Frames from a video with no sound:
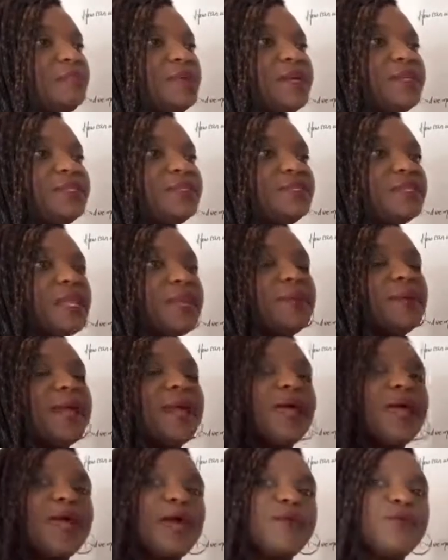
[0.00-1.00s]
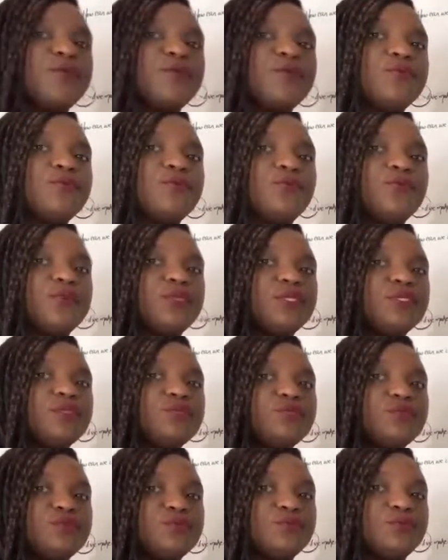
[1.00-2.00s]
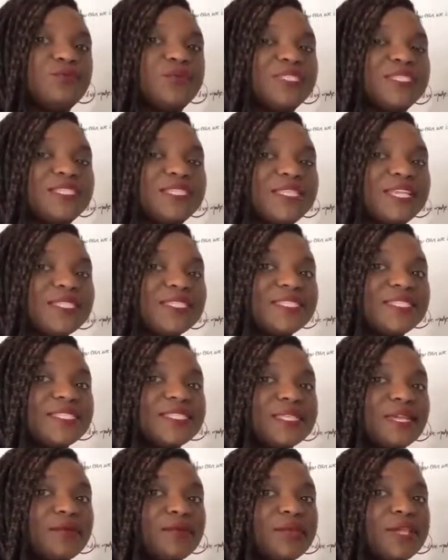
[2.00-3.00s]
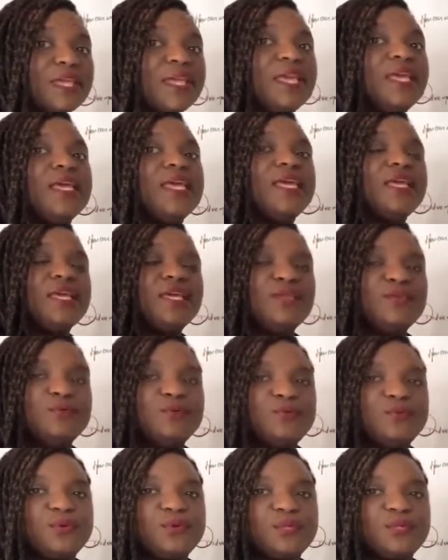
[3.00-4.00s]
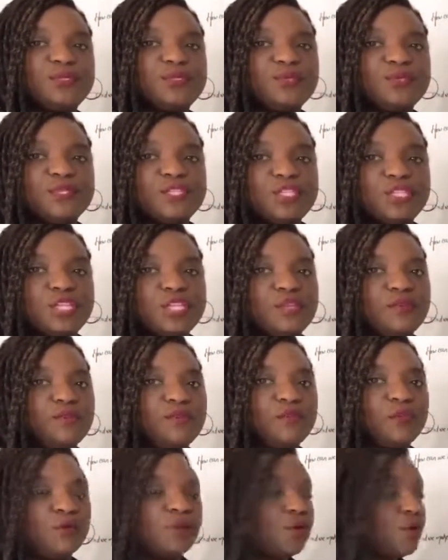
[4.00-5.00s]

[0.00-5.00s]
by step, how you're going to do what's necessary in order to achieve your